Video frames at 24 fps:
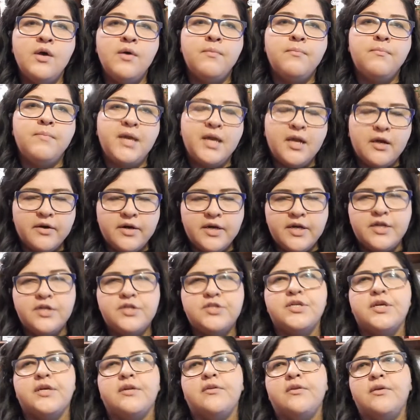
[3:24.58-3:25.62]

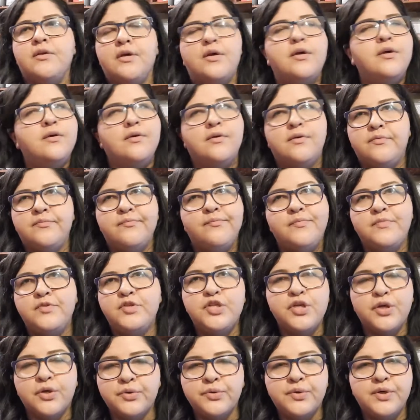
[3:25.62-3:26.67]
marriage and
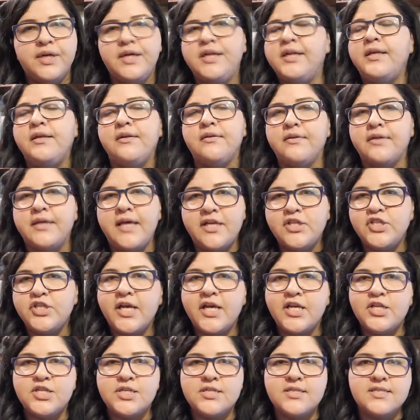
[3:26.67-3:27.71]
children and
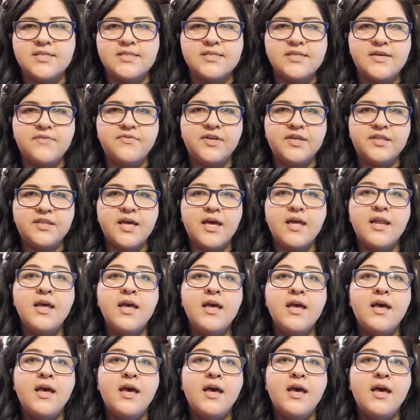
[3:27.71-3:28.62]
educations and stuff like that